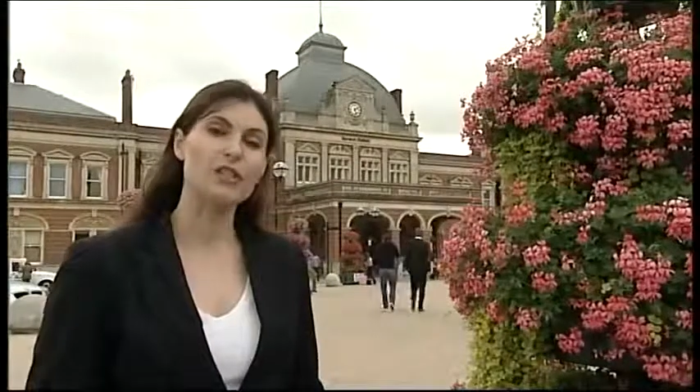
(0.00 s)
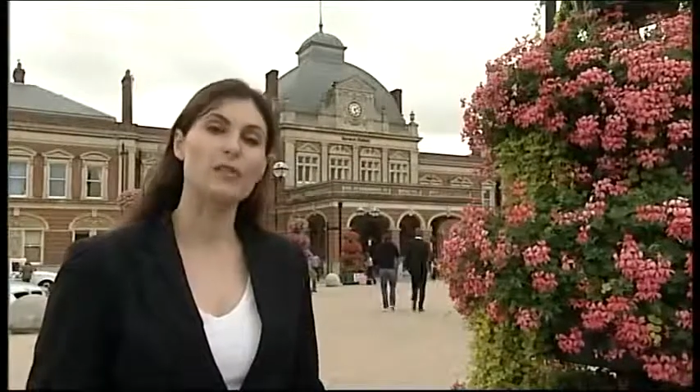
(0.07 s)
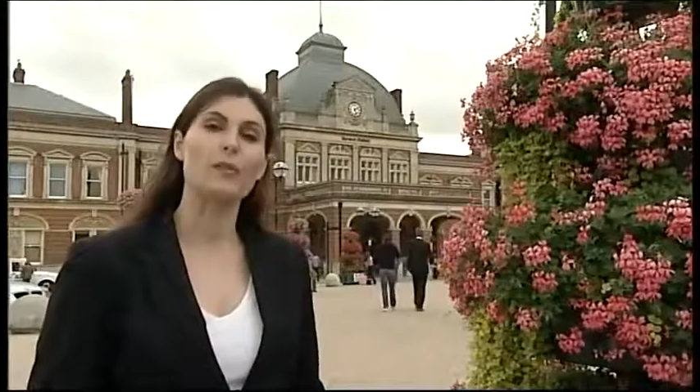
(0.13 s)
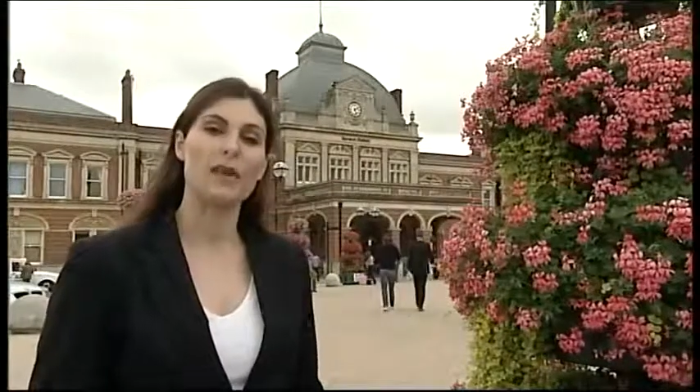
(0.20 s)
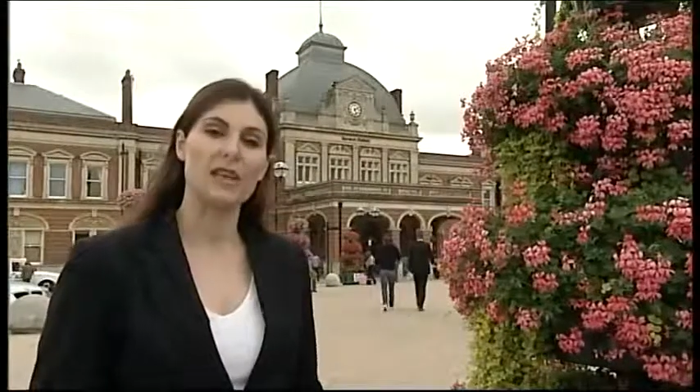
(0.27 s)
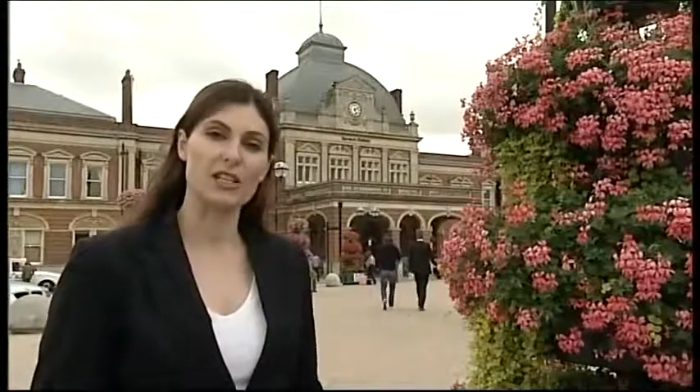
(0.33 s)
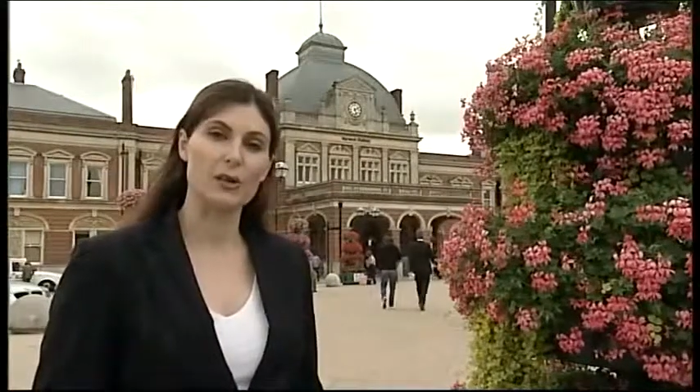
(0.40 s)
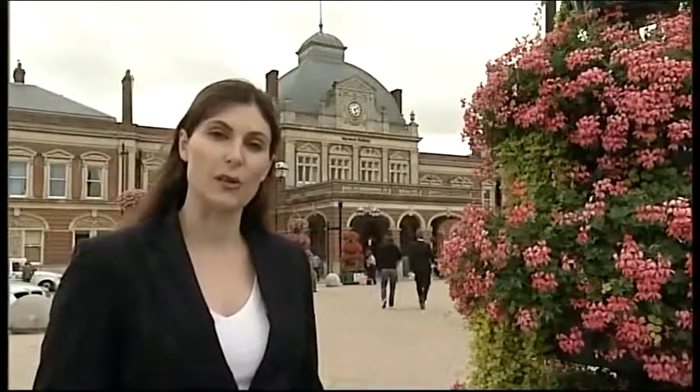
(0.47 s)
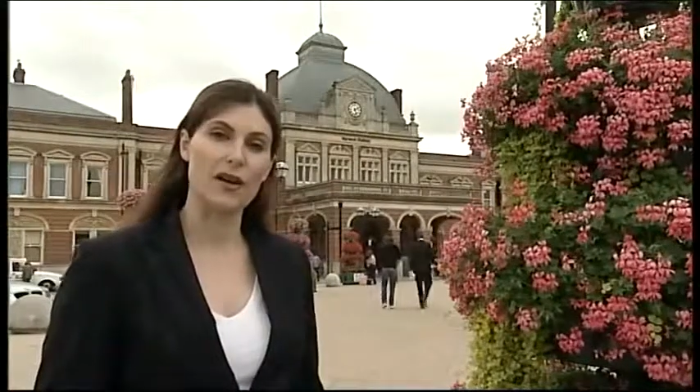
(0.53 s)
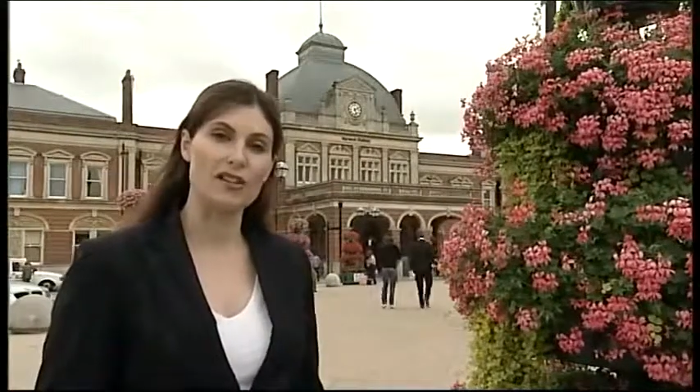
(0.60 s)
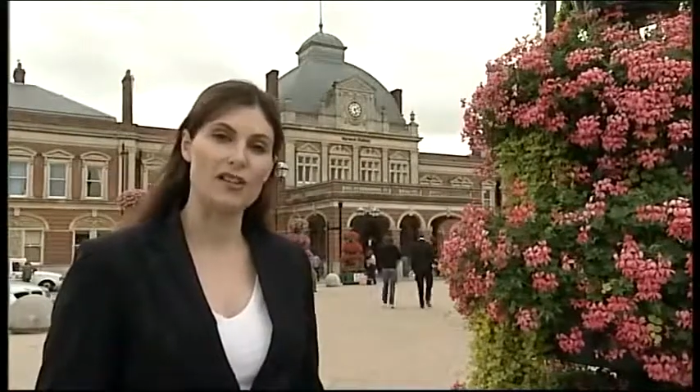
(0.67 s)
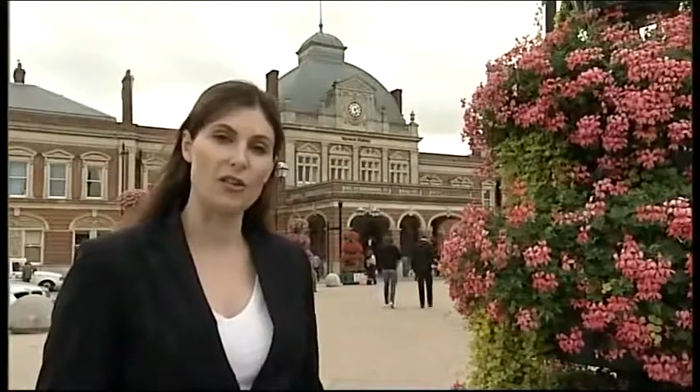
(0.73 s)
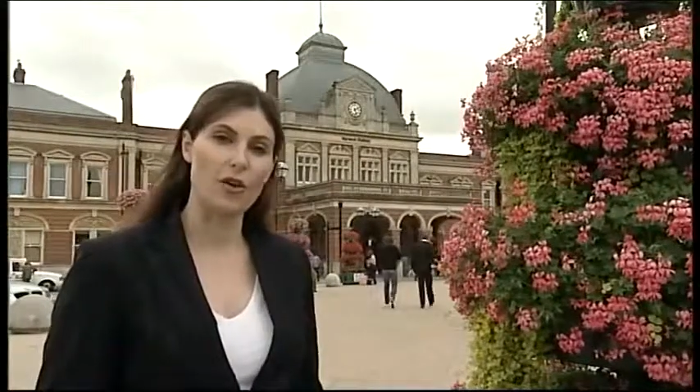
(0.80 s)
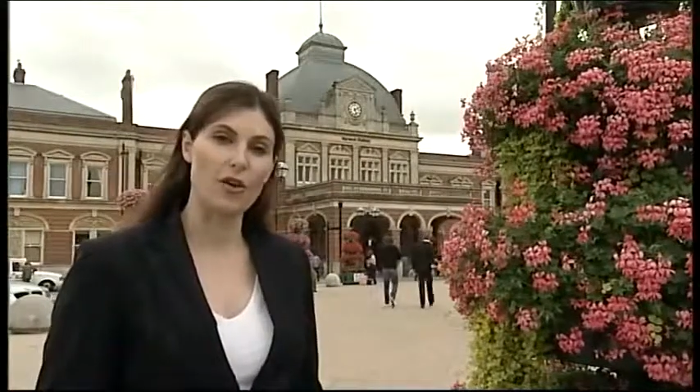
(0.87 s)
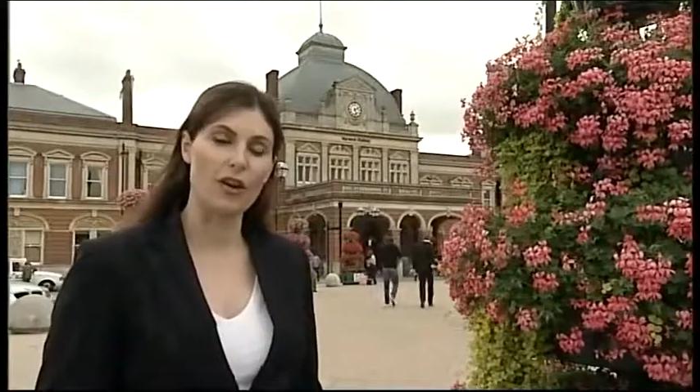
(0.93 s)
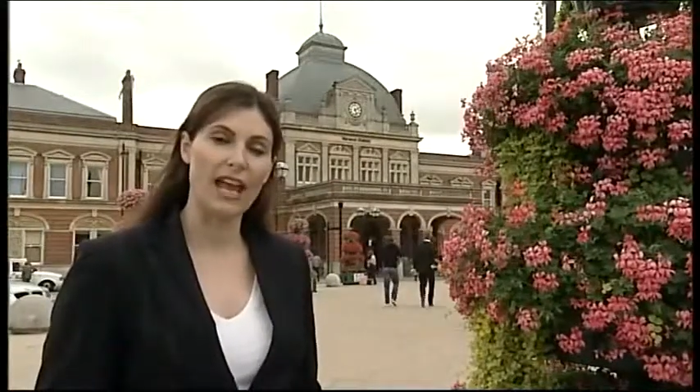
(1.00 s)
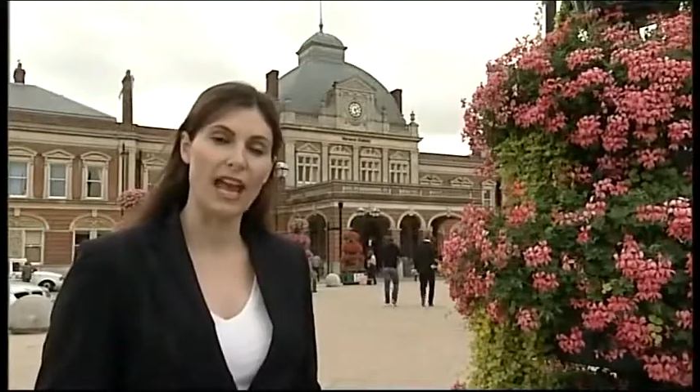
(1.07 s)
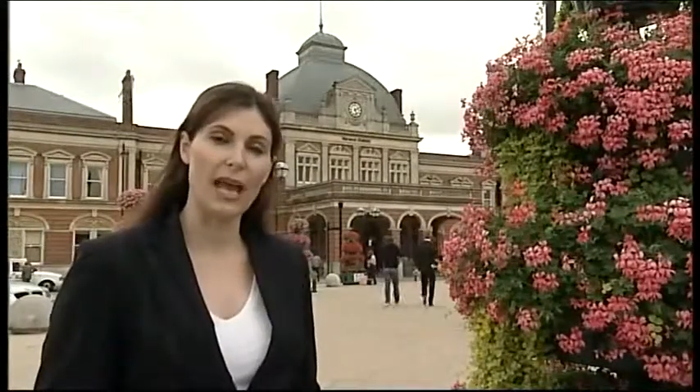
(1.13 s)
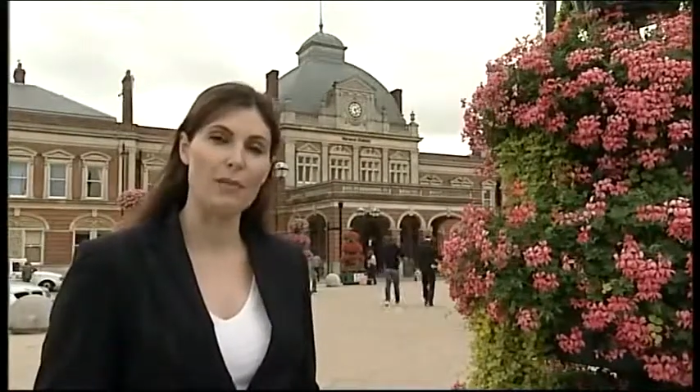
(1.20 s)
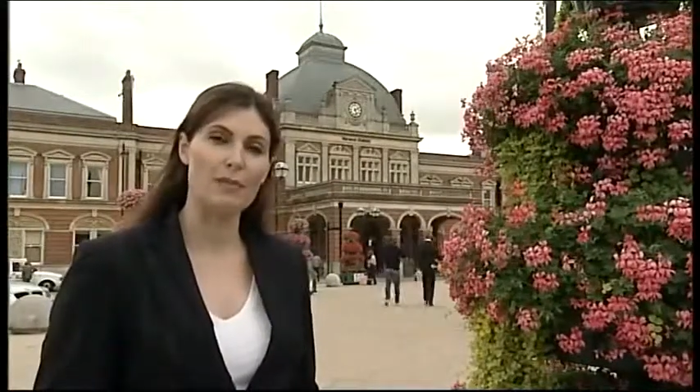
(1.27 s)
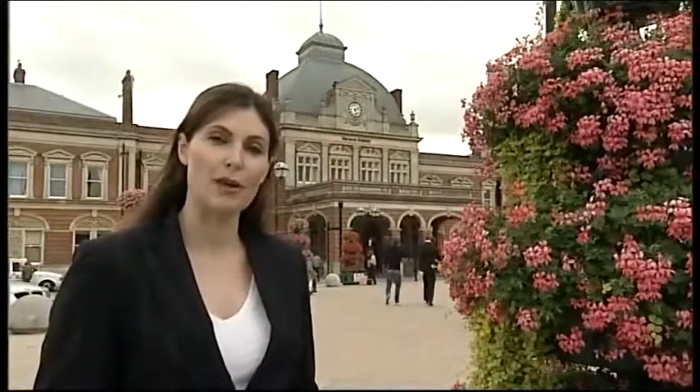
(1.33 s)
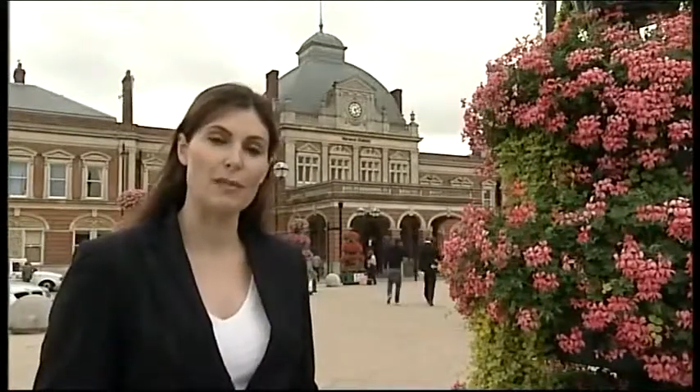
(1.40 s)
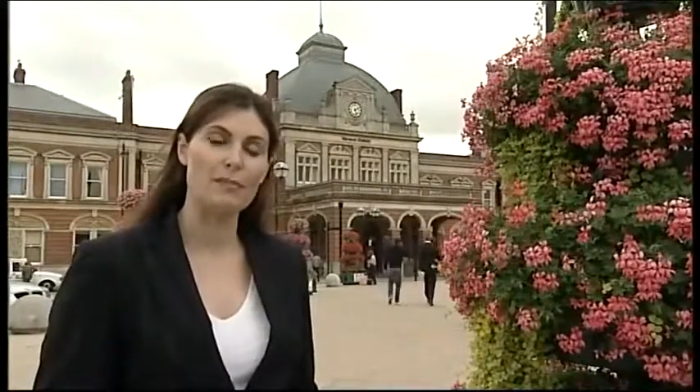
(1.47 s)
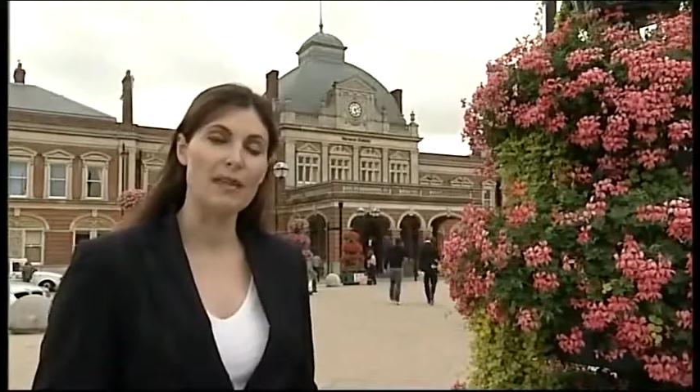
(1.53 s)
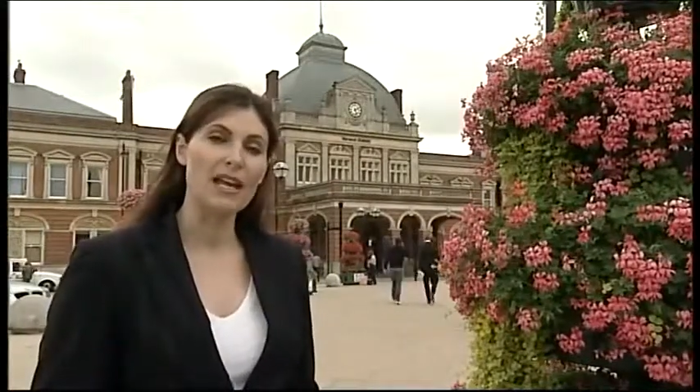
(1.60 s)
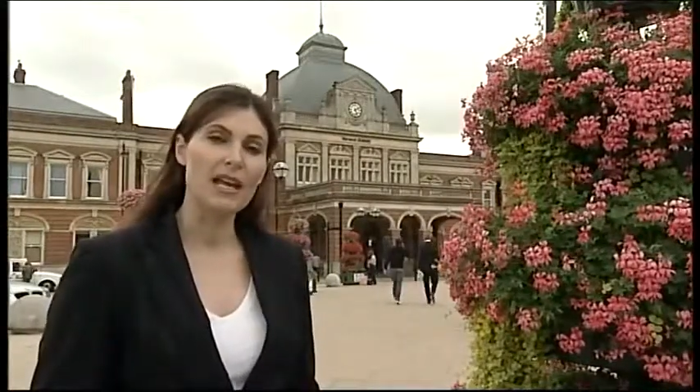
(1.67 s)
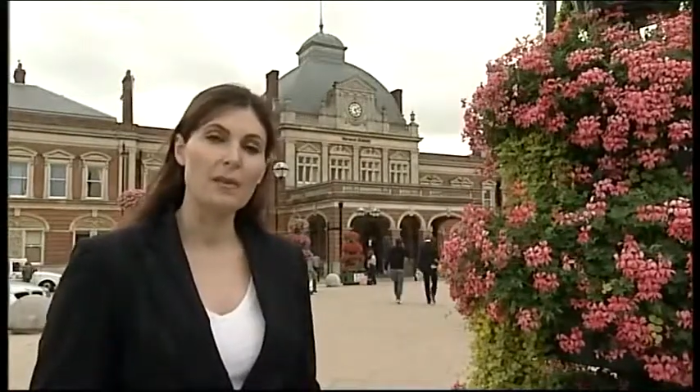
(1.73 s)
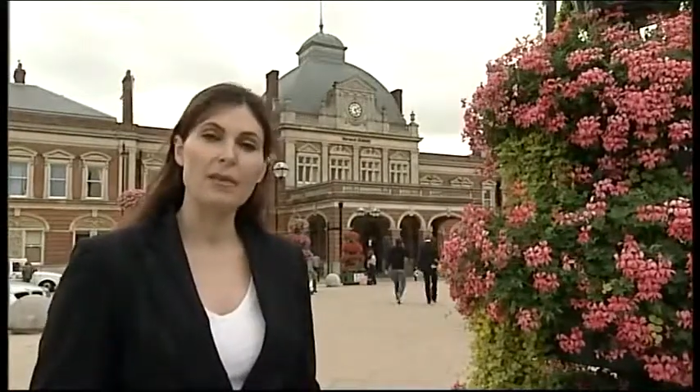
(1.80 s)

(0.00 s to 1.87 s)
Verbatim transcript: to speak to us on camera,